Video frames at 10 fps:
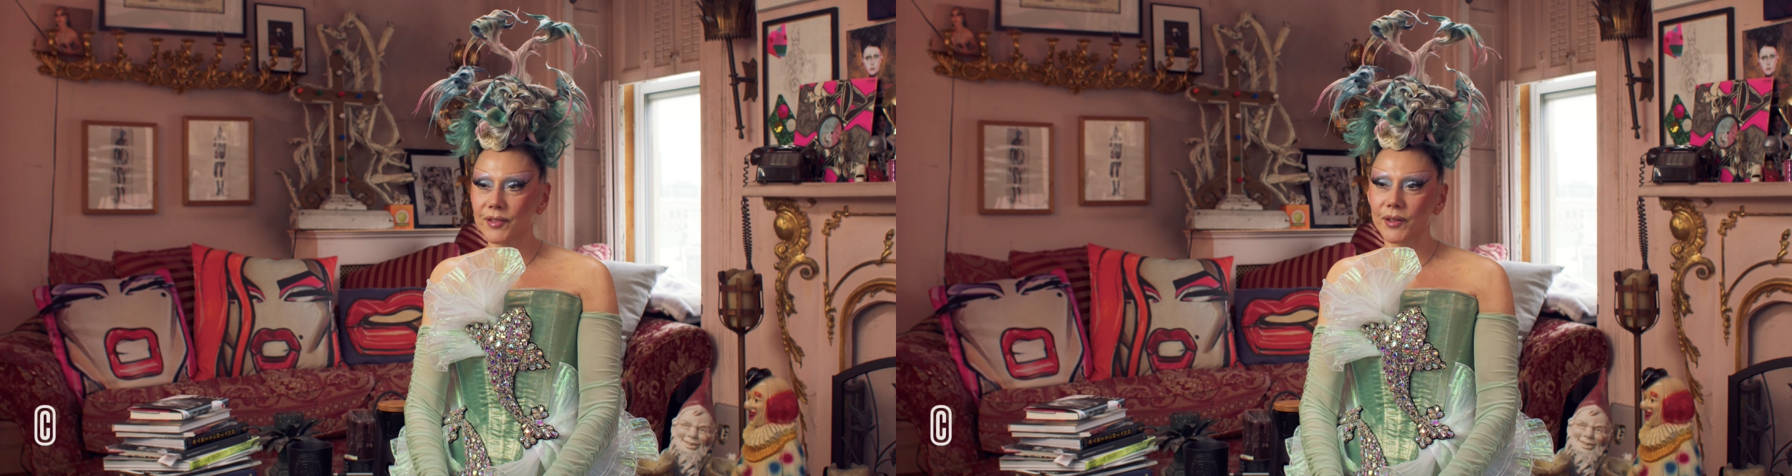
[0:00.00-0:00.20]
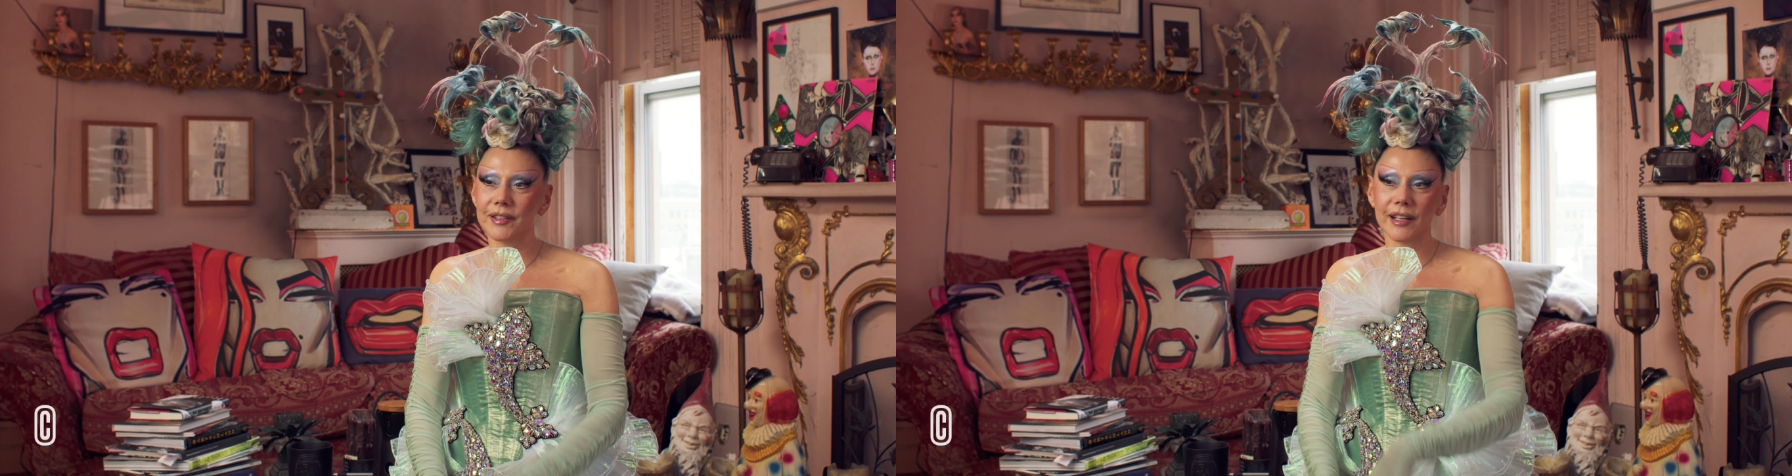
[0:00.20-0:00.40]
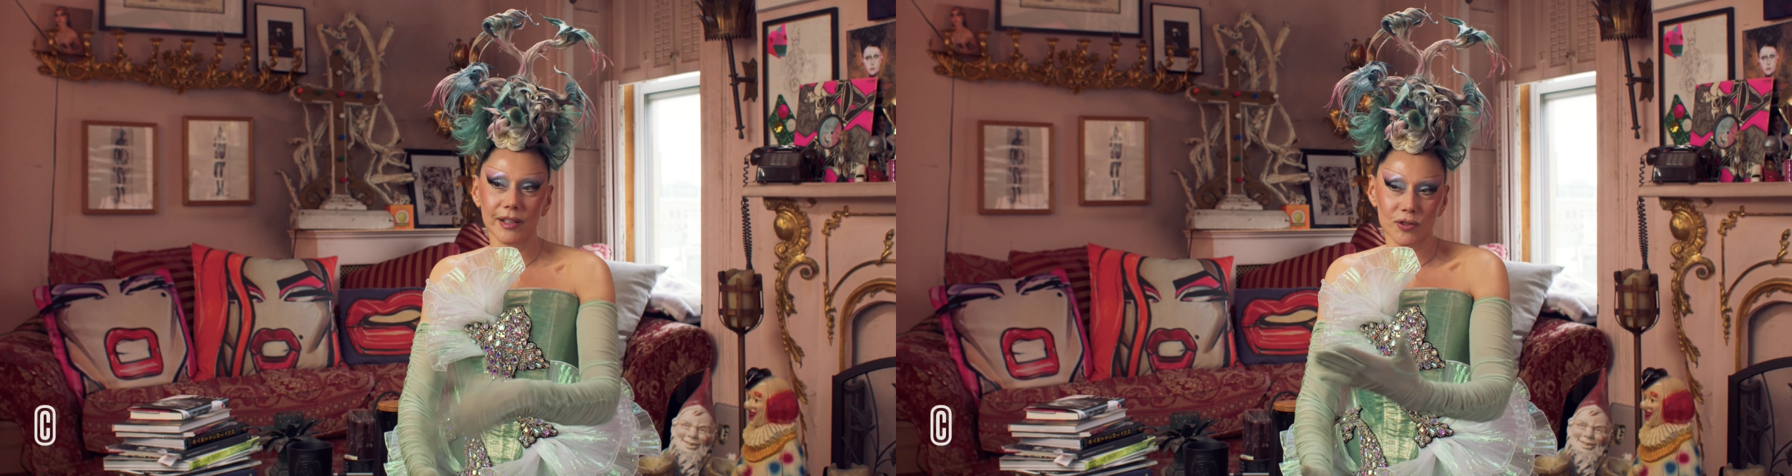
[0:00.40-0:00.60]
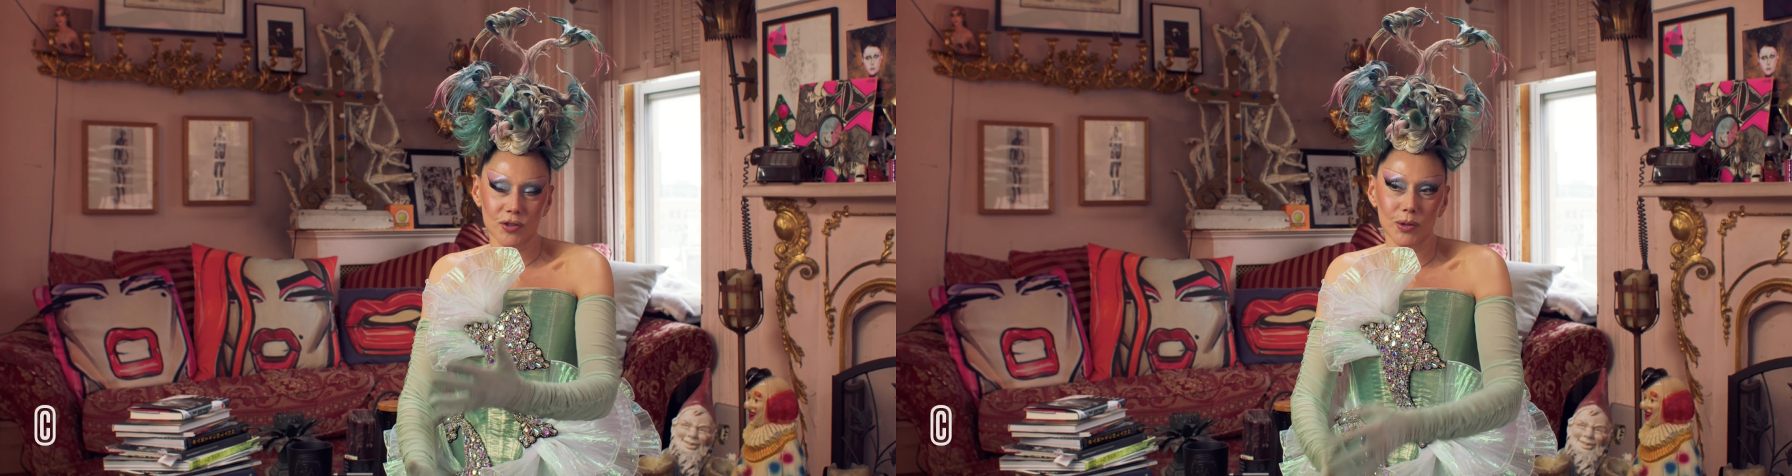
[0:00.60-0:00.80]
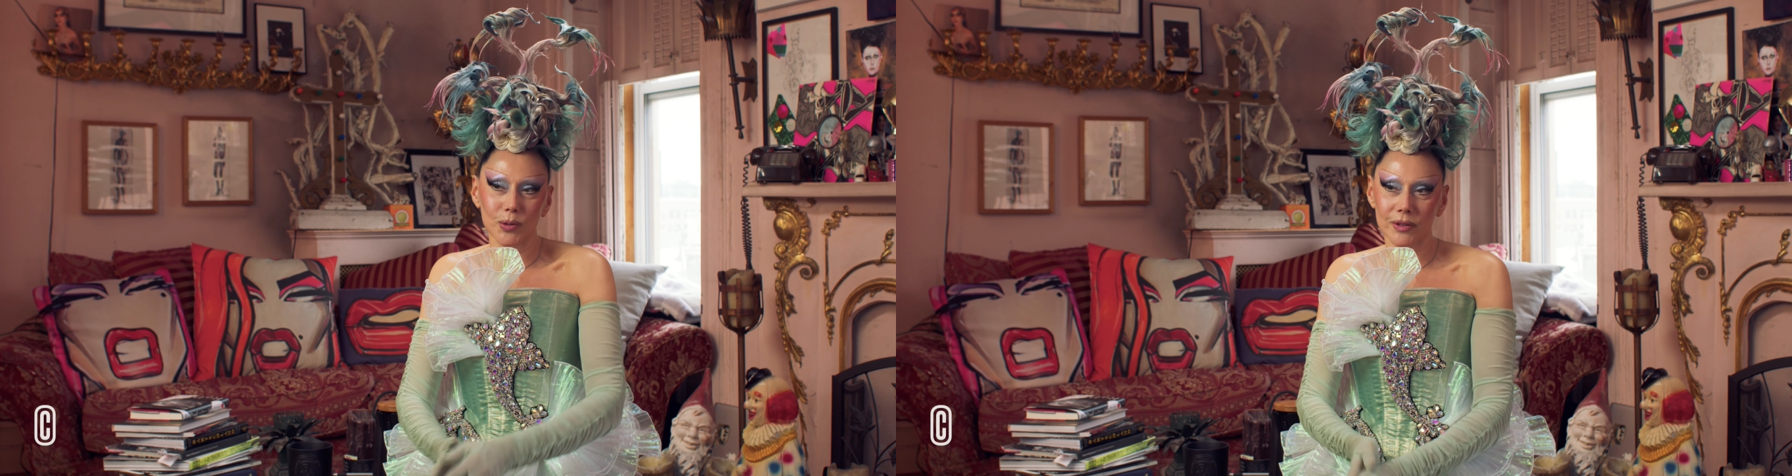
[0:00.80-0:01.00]
So it's like a
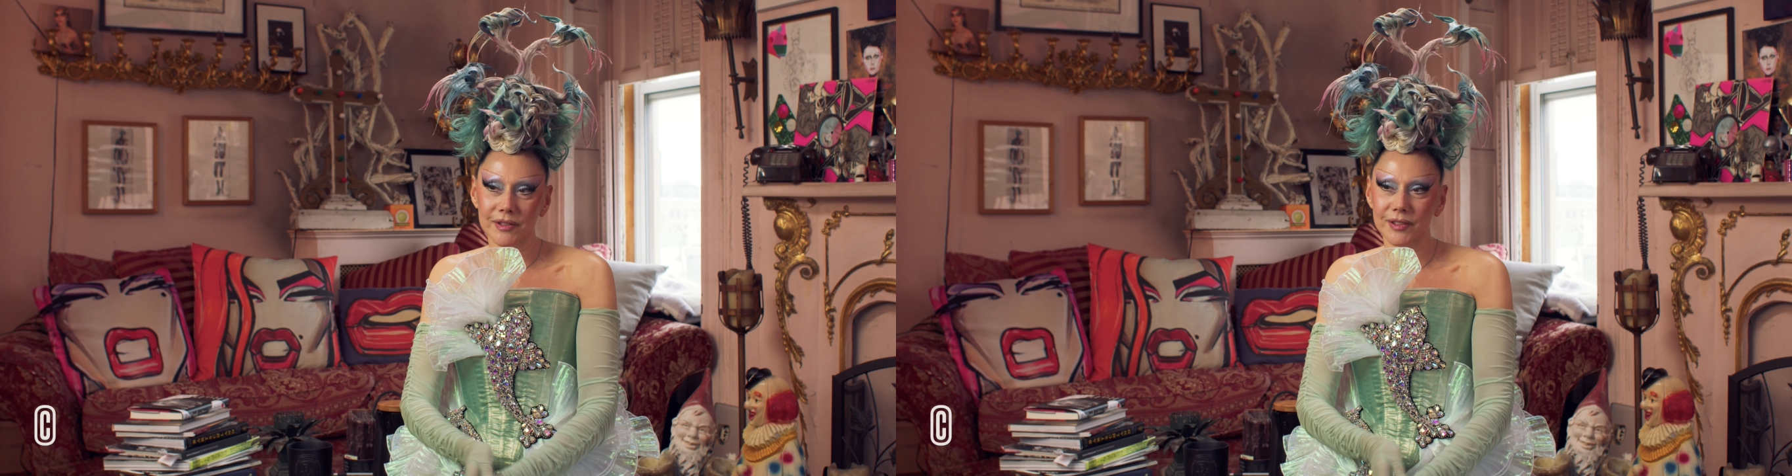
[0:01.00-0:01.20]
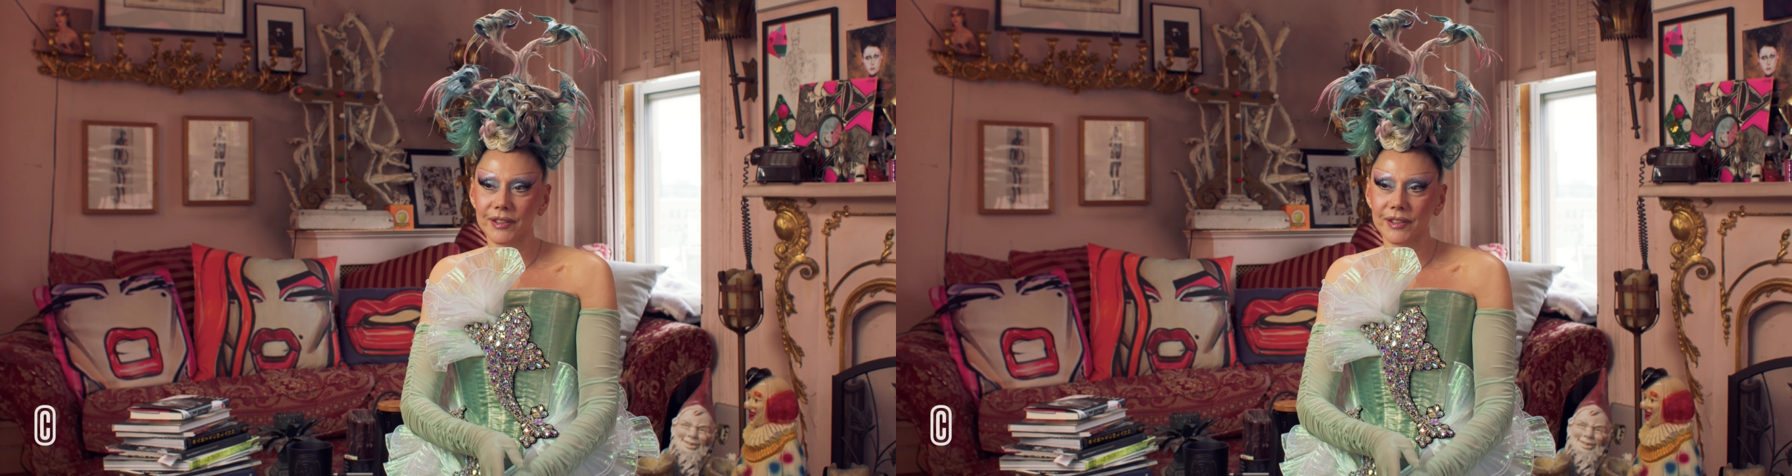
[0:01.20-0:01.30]
joke.